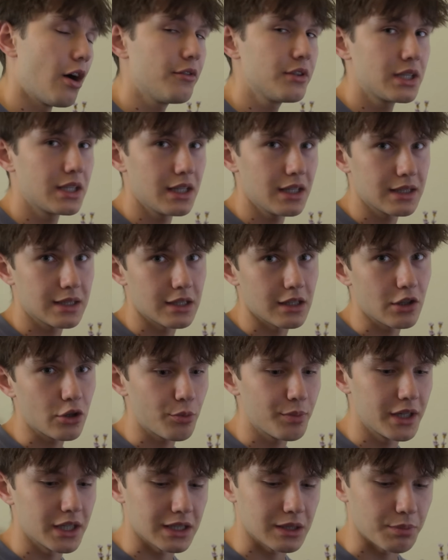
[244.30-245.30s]
Obviously, it's a
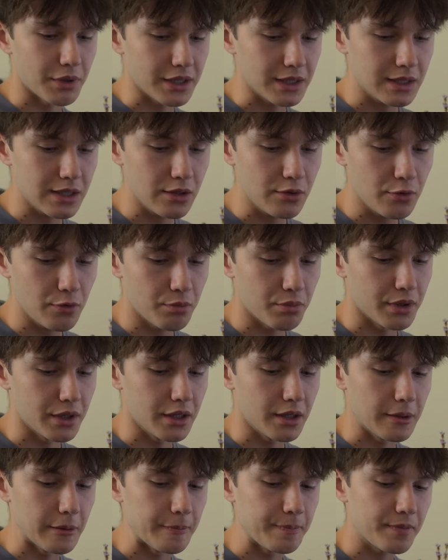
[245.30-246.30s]
little bit expensive,
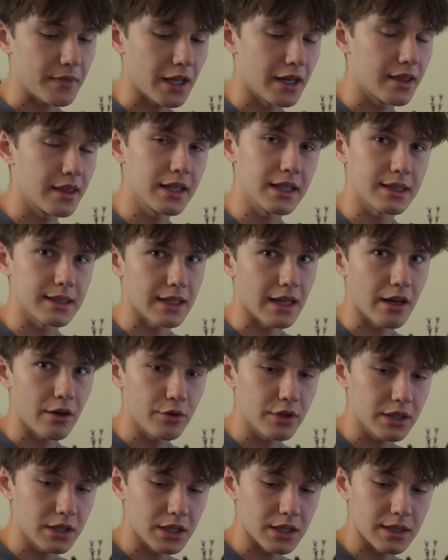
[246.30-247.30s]
but I think
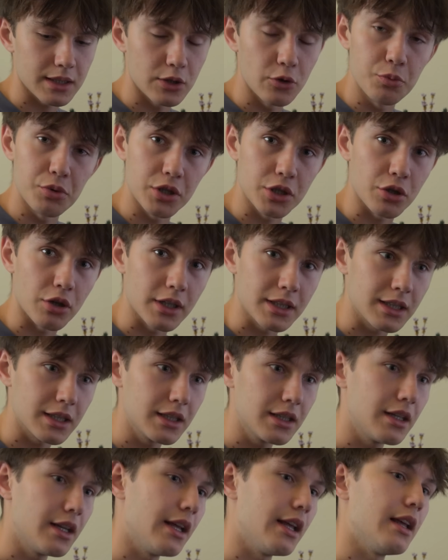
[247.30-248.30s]
Zowie is just super
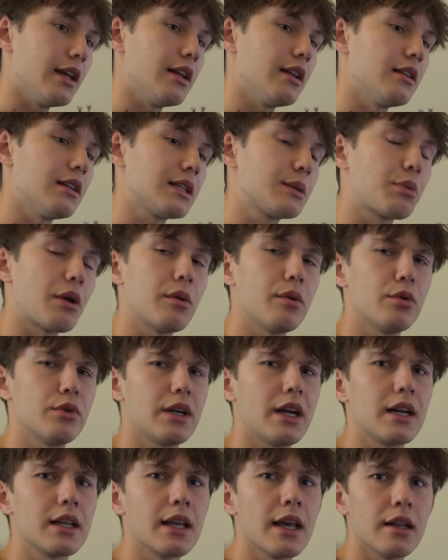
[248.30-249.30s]
trusted, and that's probably
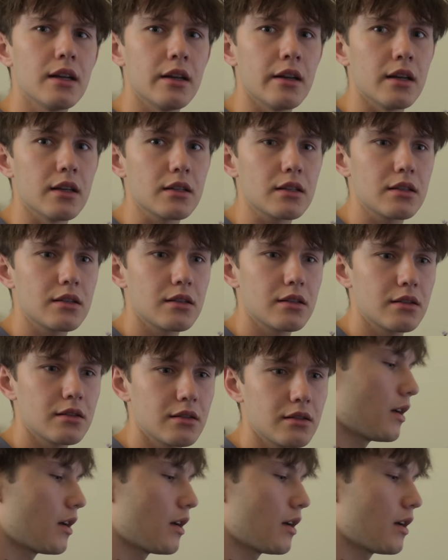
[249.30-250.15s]
what I'd get next.